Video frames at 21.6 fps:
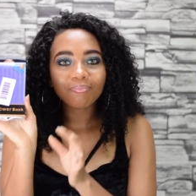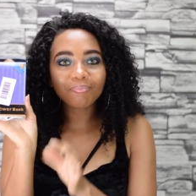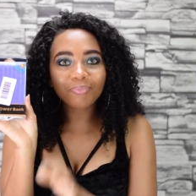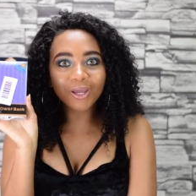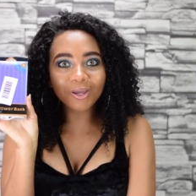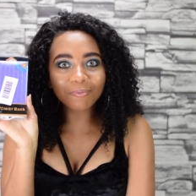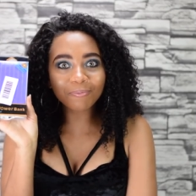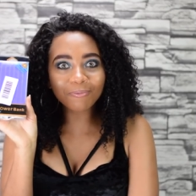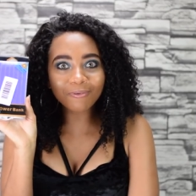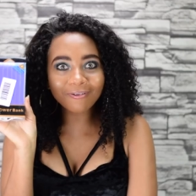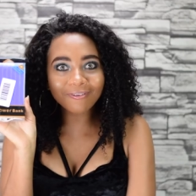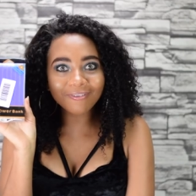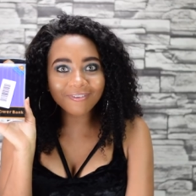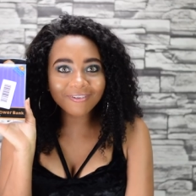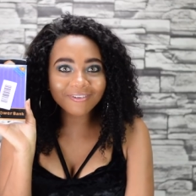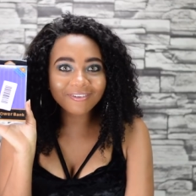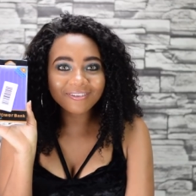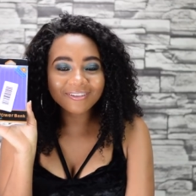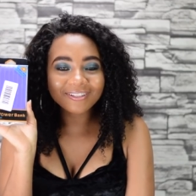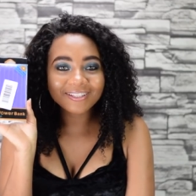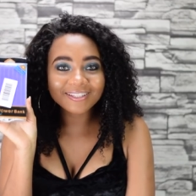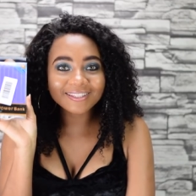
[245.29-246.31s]

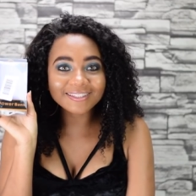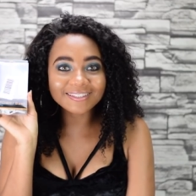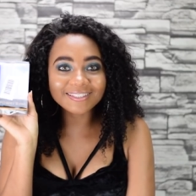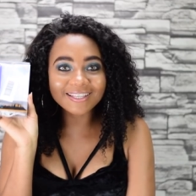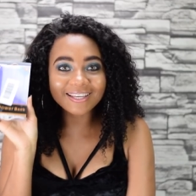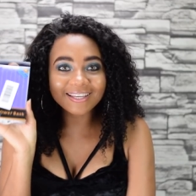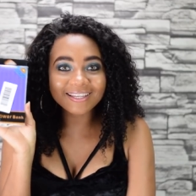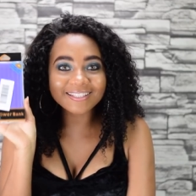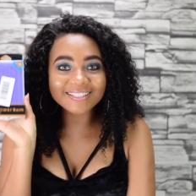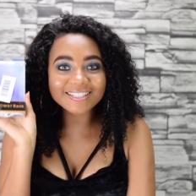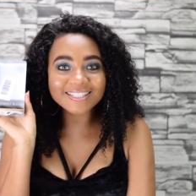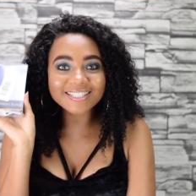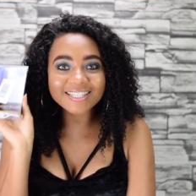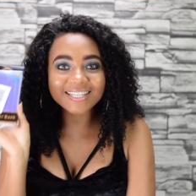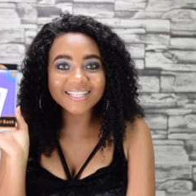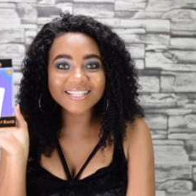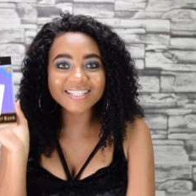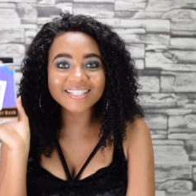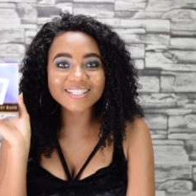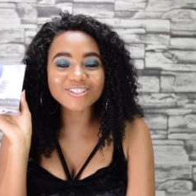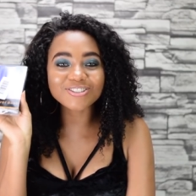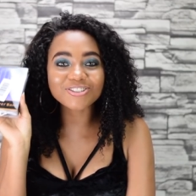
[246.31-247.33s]
people. This
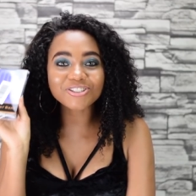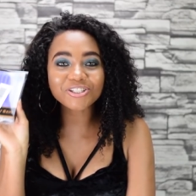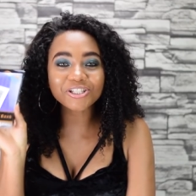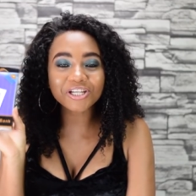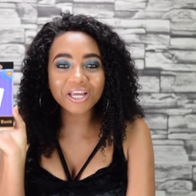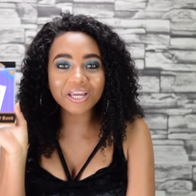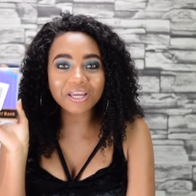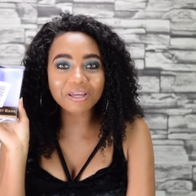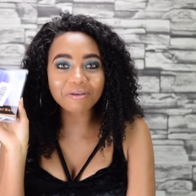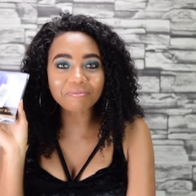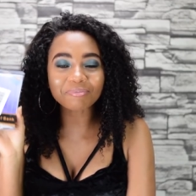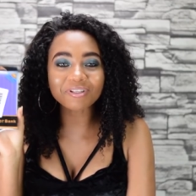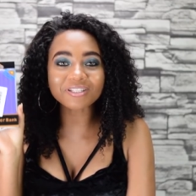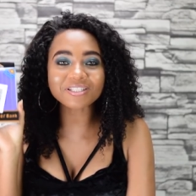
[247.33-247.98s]
is cheap.